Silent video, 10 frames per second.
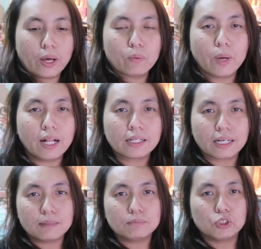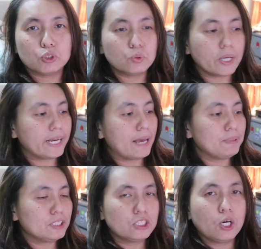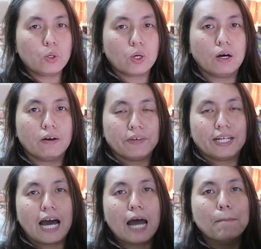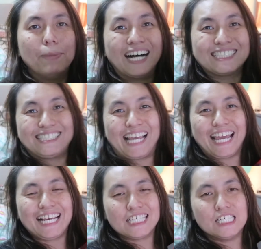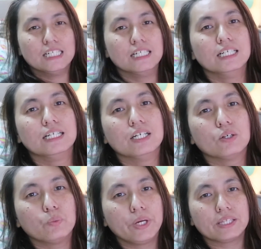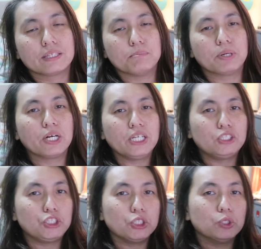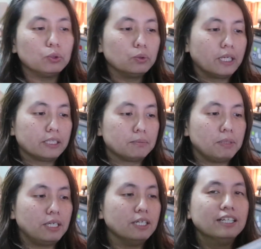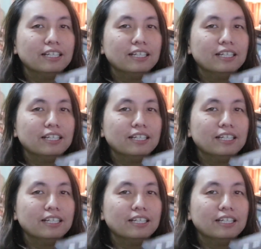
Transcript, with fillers: and welcome to an episode of an unboxing with Bernie Chew. That's me.